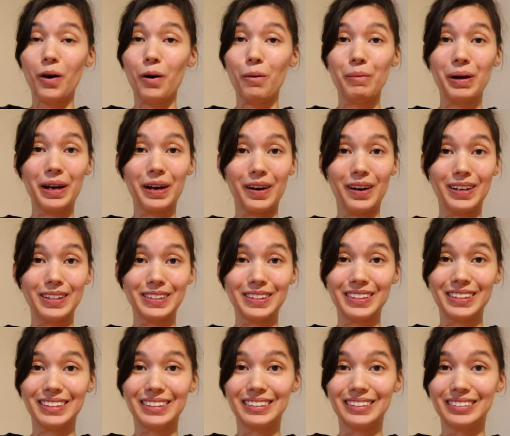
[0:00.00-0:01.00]
Oh my
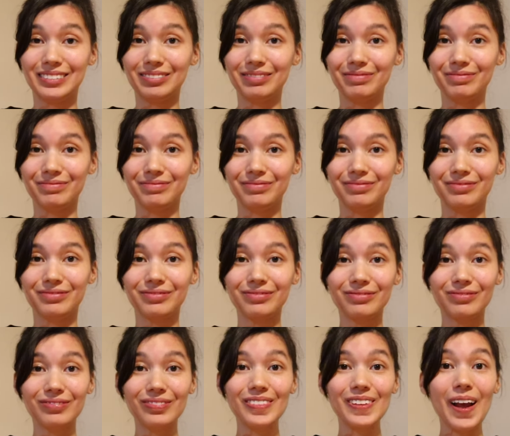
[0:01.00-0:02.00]

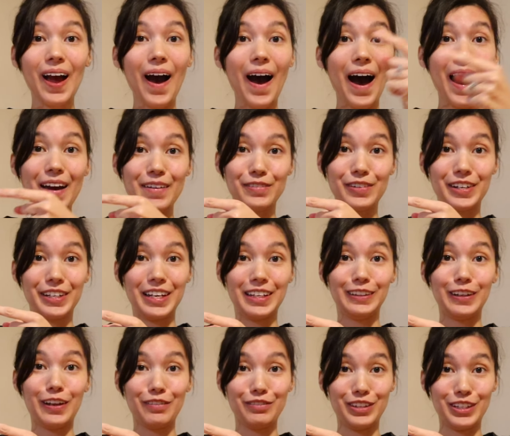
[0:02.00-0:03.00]
gosh. I
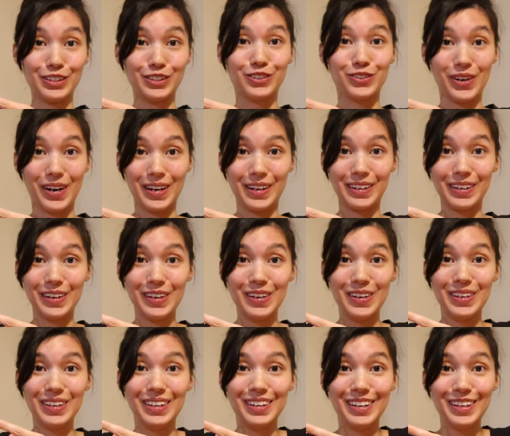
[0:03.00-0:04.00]
freaking love this drink.
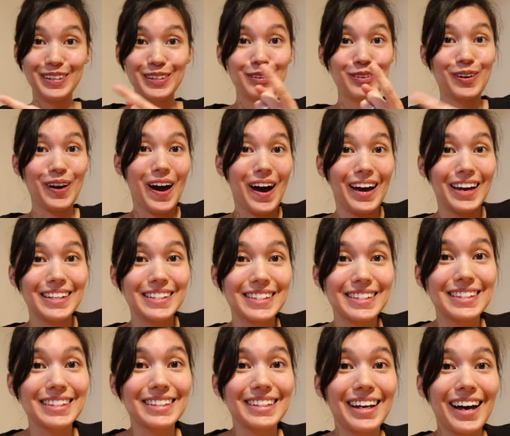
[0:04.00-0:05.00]
You
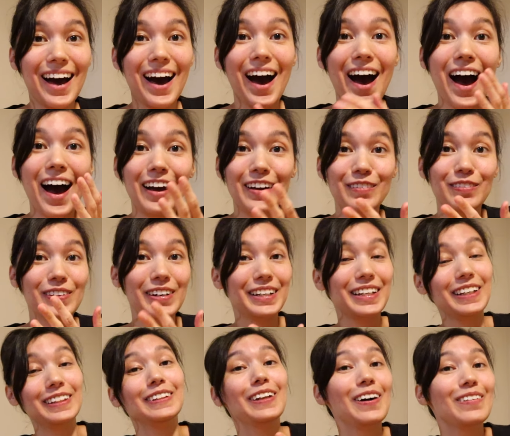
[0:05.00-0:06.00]
guys, I
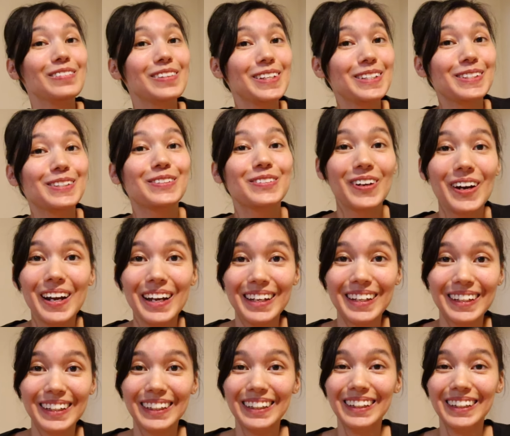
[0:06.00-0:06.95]
freaking love this drink.